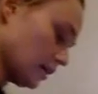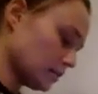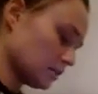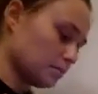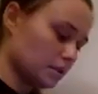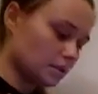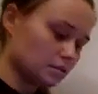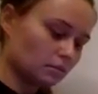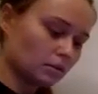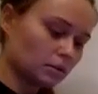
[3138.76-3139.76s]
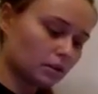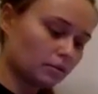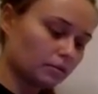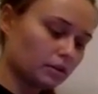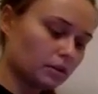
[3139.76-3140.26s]
and B,
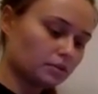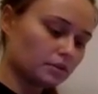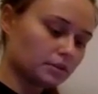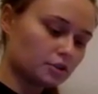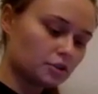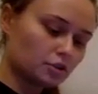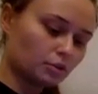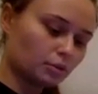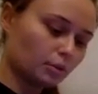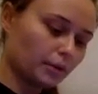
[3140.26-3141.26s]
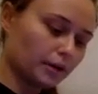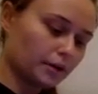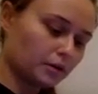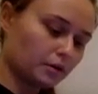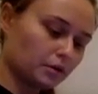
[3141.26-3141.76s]
live in a village
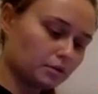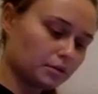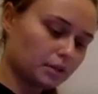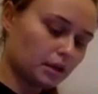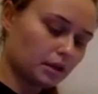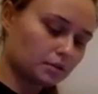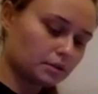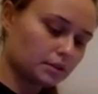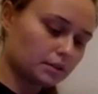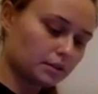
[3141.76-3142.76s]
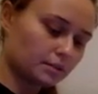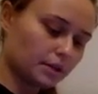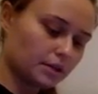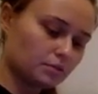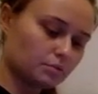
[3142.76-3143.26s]
where all the houses are
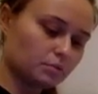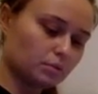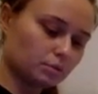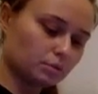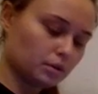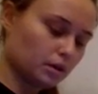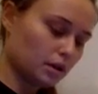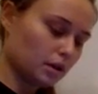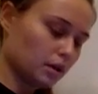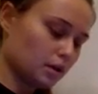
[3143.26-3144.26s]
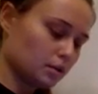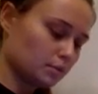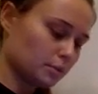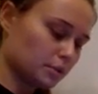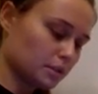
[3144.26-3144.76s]
made of wool. To
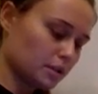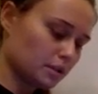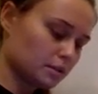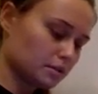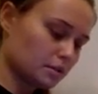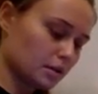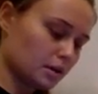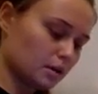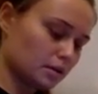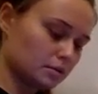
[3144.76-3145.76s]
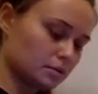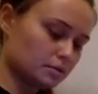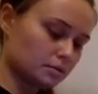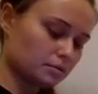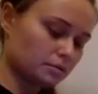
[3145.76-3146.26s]
protect their houses
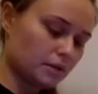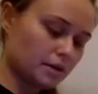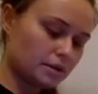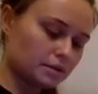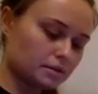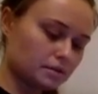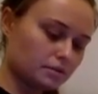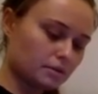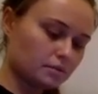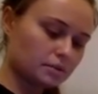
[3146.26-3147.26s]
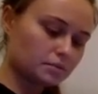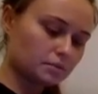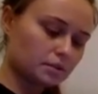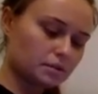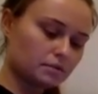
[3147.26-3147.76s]
from fires, the families
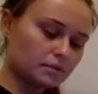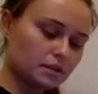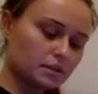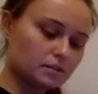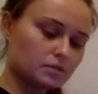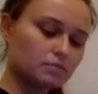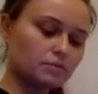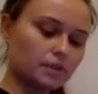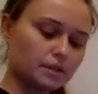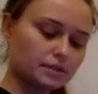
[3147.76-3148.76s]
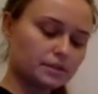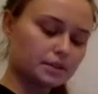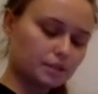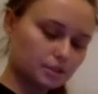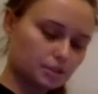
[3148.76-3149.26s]
must invest in a fire
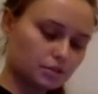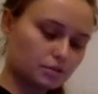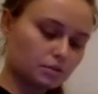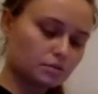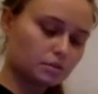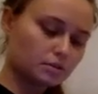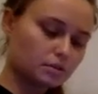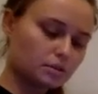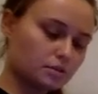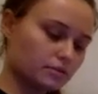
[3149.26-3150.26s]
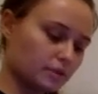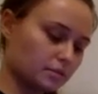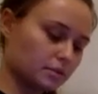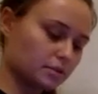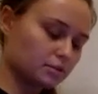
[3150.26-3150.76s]
station. The utility each
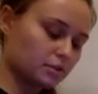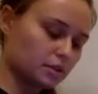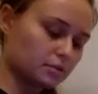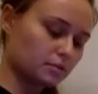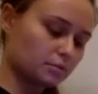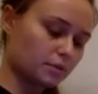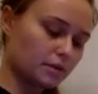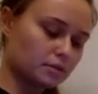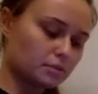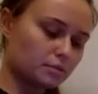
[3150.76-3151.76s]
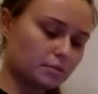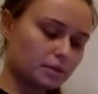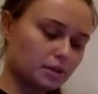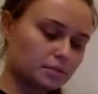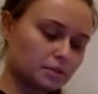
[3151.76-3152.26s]
family extracts from private and
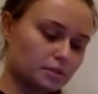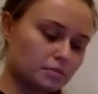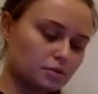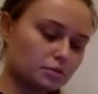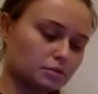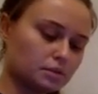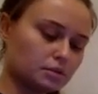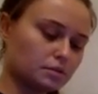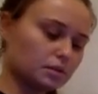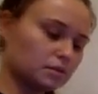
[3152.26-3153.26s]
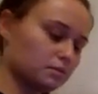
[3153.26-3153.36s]
public consumption looks as